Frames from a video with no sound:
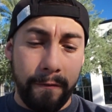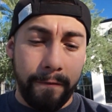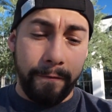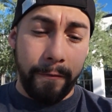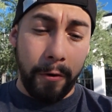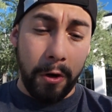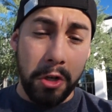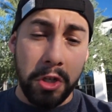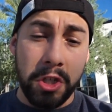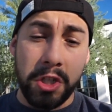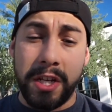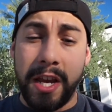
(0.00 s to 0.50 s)

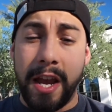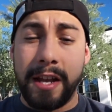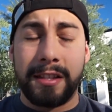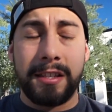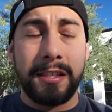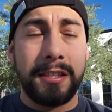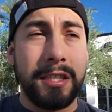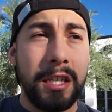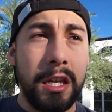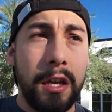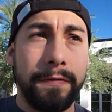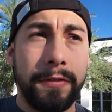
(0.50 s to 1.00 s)
first checked
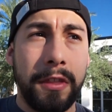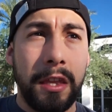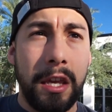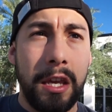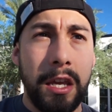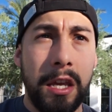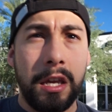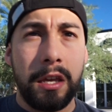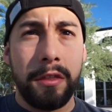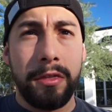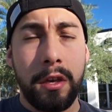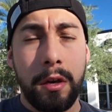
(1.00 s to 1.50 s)
to see if
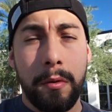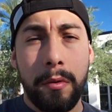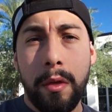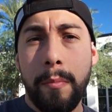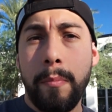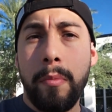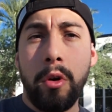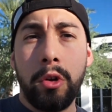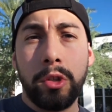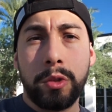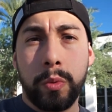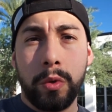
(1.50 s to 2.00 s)
the
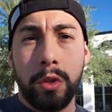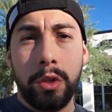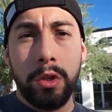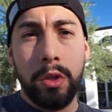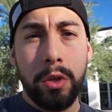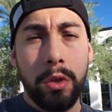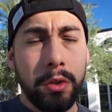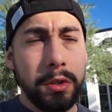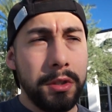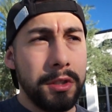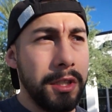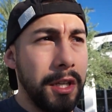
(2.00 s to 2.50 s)
bolts were
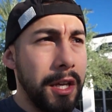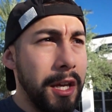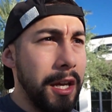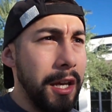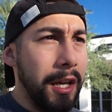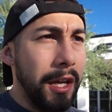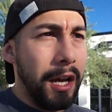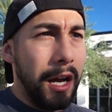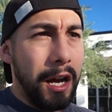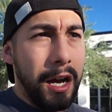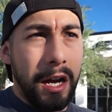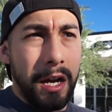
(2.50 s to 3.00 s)
loose.
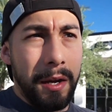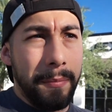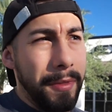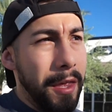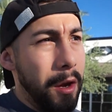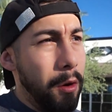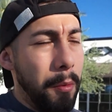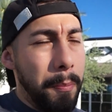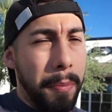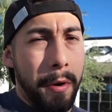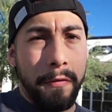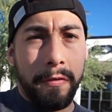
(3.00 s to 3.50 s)

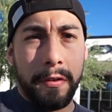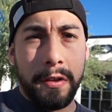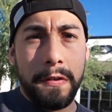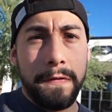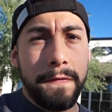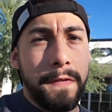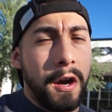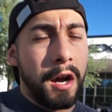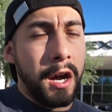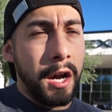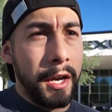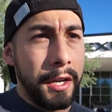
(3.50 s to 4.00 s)
They were perfectly
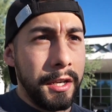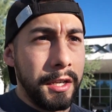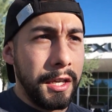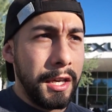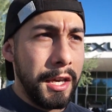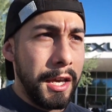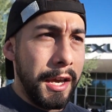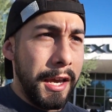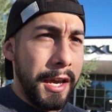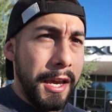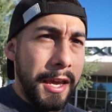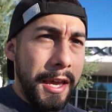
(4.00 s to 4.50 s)
fine,
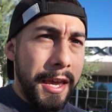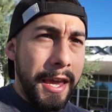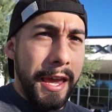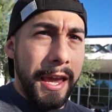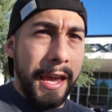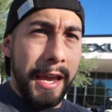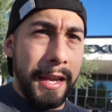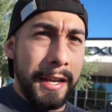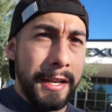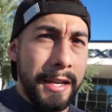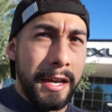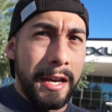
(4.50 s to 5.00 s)

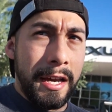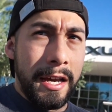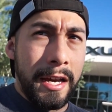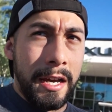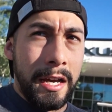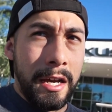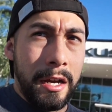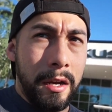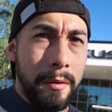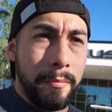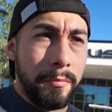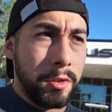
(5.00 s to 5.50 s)
and
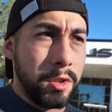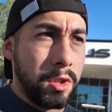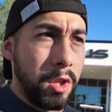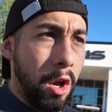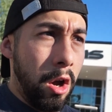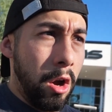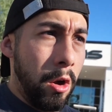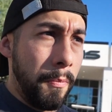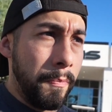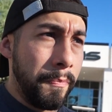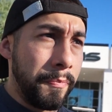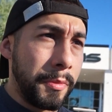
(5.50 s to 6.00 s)

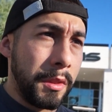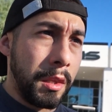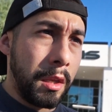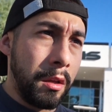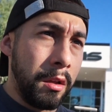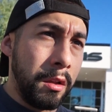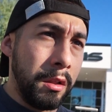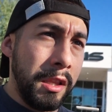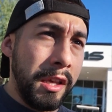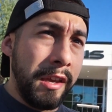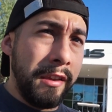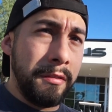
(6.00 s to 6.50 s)
so
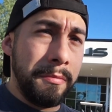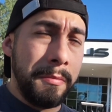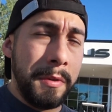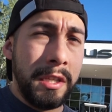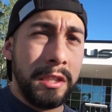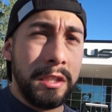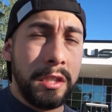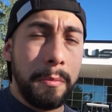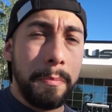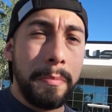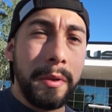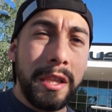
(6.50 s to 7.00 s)
leads me
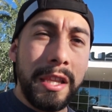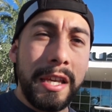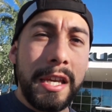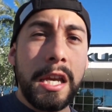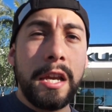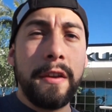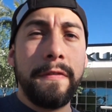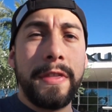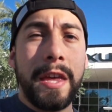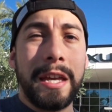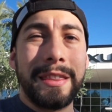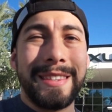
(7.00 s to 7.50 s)
to
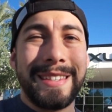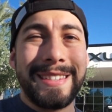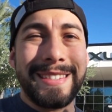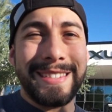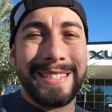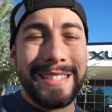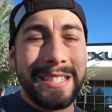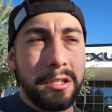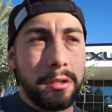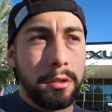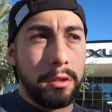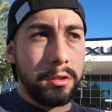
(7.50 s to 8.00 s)
believe that the
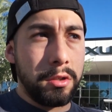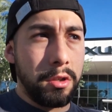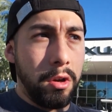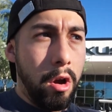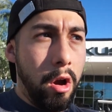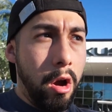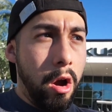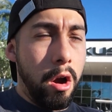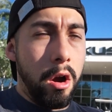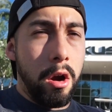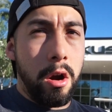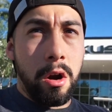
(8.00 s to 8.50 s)
seals
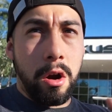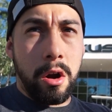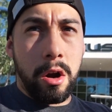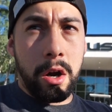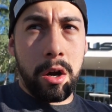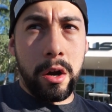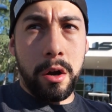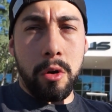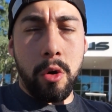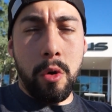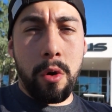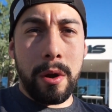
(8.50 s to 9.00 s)

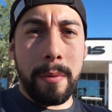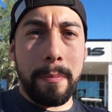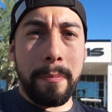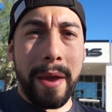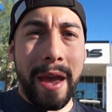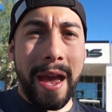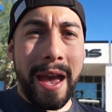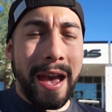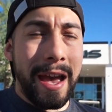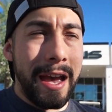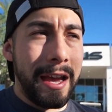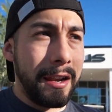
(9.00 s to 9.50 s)
are going
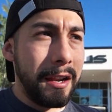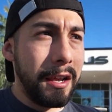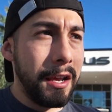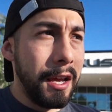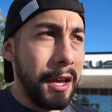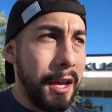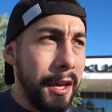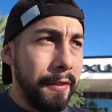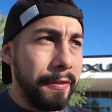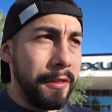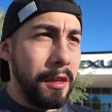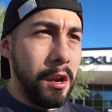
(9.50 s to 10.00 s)
bad.
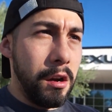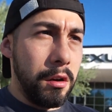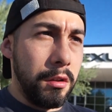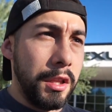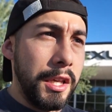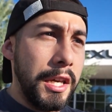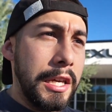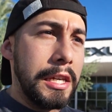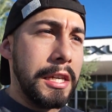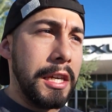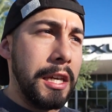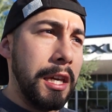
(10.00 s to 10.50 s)
They are
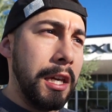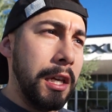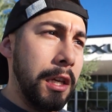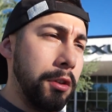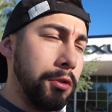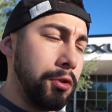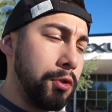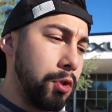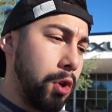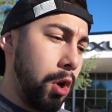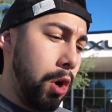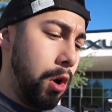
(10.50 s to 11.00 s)

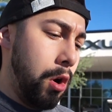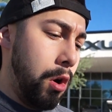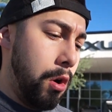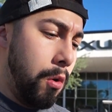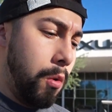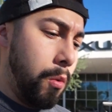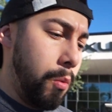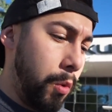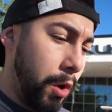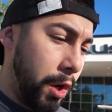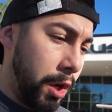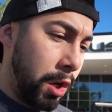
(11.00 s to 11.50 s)
leaking,
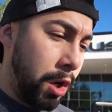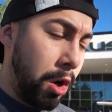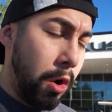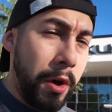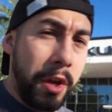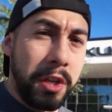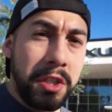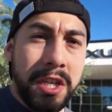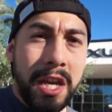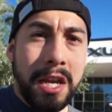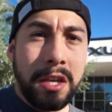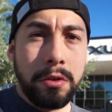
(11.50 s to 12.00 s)
so we're gonna go
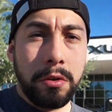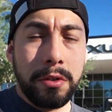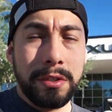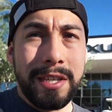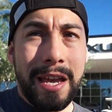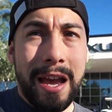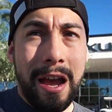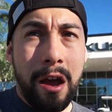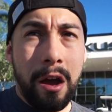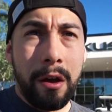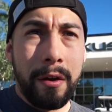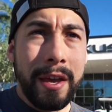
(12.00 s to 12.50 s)
ahead and change those
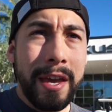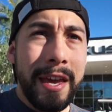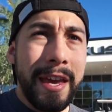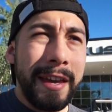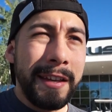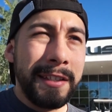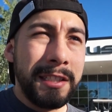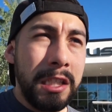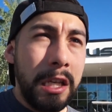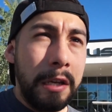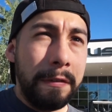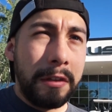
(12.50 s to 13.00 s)
out,
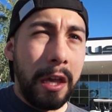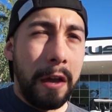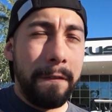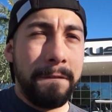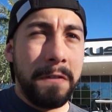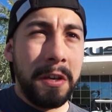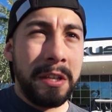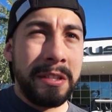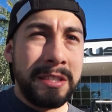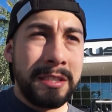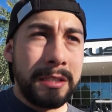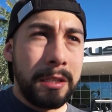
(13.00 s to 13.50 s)
see if that
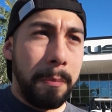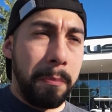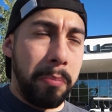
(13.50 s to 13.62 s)
fixes the